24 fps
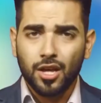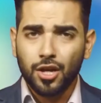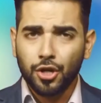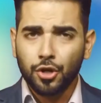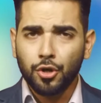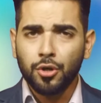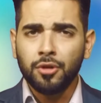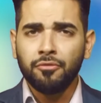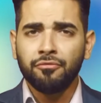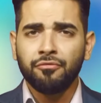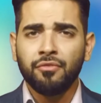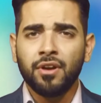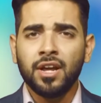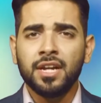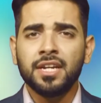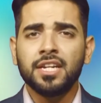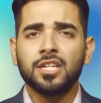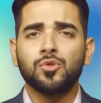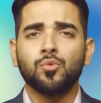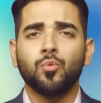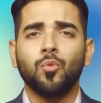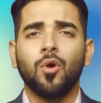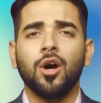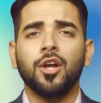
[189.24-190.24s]
A good friend
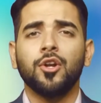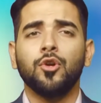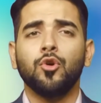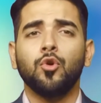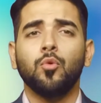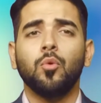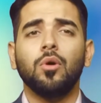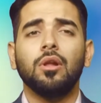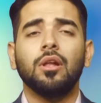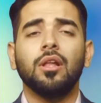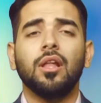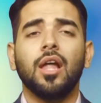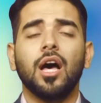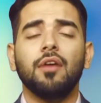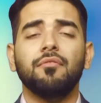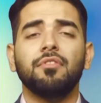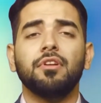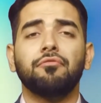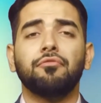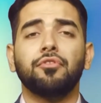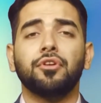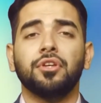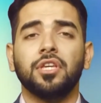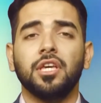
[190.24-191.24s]
is one who will love
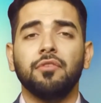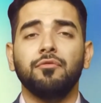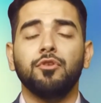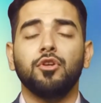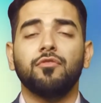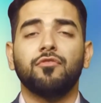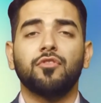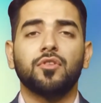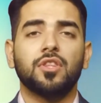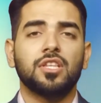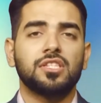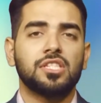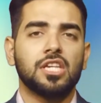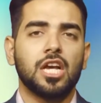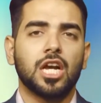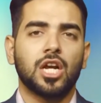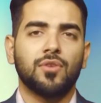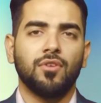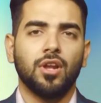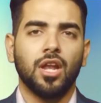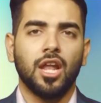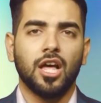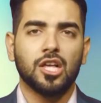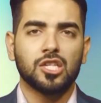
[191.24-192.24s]
and forgive you for the sake
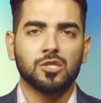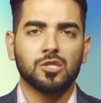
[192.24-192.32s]
of Allah